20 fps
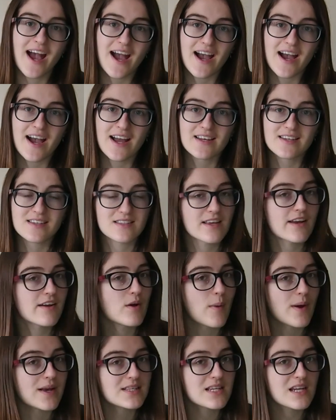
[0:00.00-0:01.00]
and
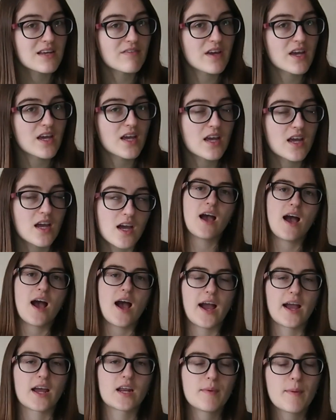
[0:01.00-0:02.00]
zero waste living.
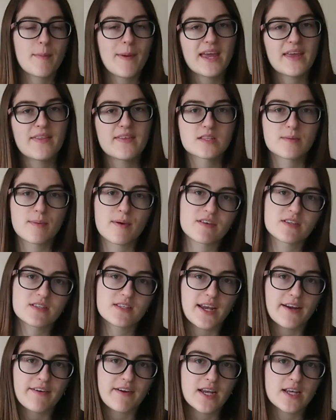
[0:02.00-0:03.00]
I'm going to be making this a bit of a
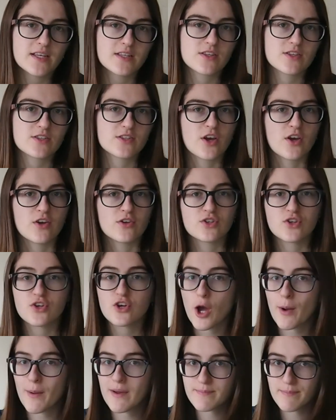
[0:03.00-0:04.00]
series, so do
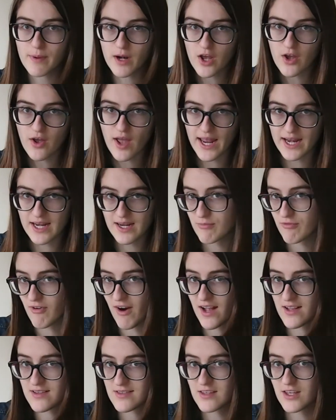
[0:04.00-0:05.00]
comment below any
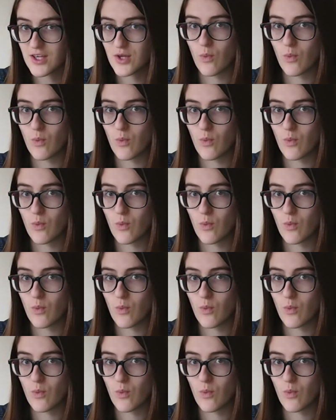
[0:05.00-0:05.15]
brands that